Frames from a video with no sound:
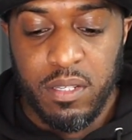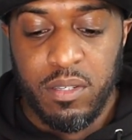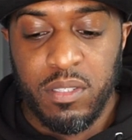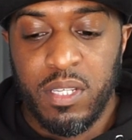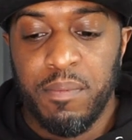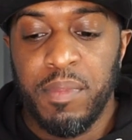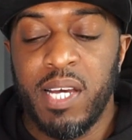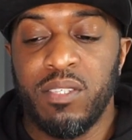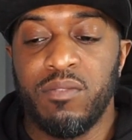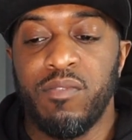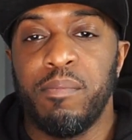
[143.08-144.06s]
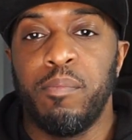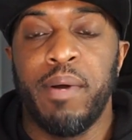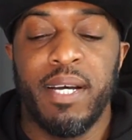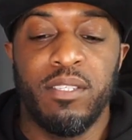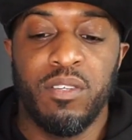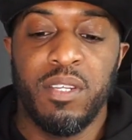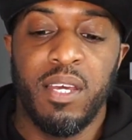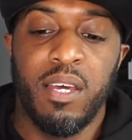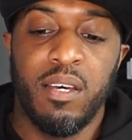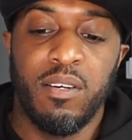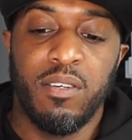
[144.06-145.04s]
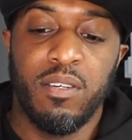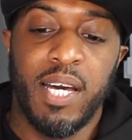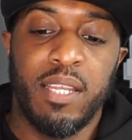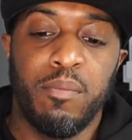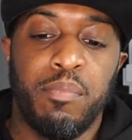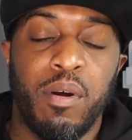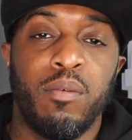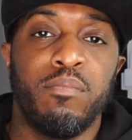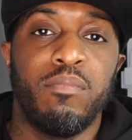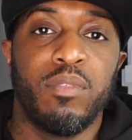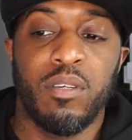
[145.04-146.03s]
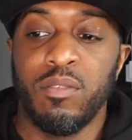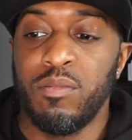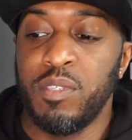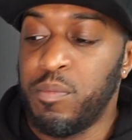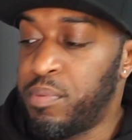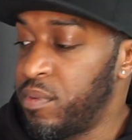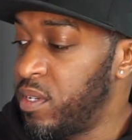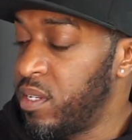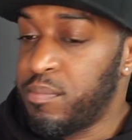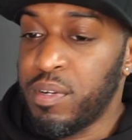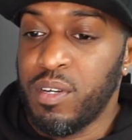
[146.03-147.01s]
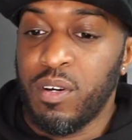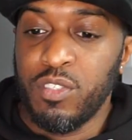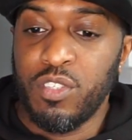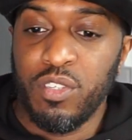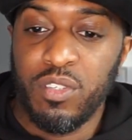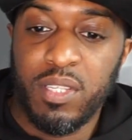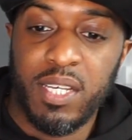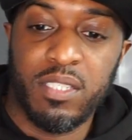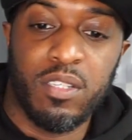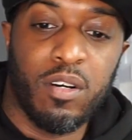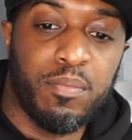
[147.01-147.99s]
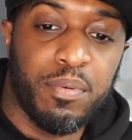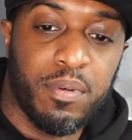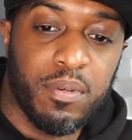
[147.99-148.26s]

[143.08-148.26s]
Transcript: Got some nice rubber pads on it at the bottom, so when you put it onto your desktop,